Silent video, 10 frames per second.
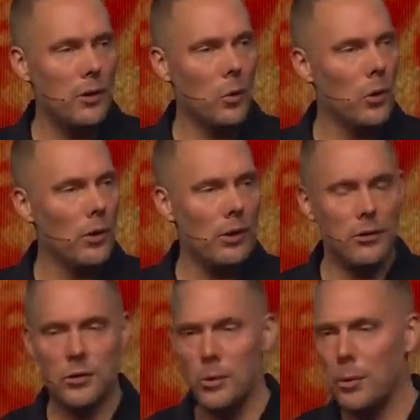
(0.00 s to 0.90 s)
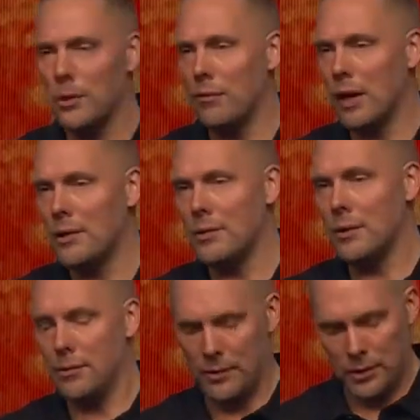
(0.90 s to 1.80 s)
In a world that's super
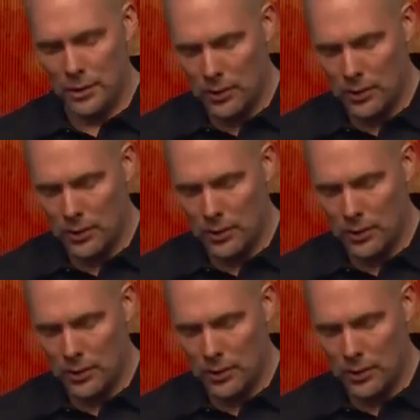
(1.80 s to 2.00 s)
divisive,